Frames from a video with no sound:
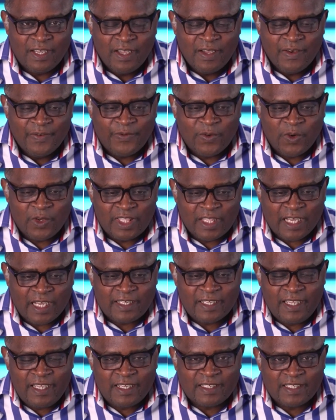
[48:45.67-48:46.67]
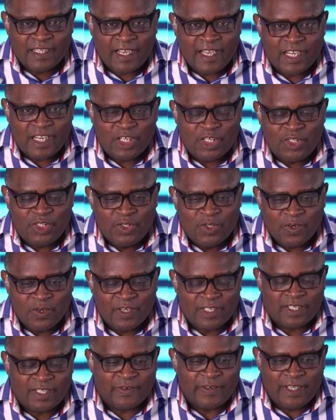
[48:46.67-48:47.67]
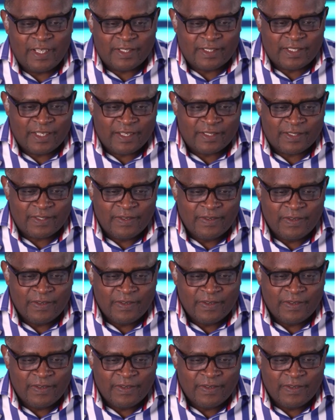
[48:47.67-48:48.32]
For that is idolatry, he says,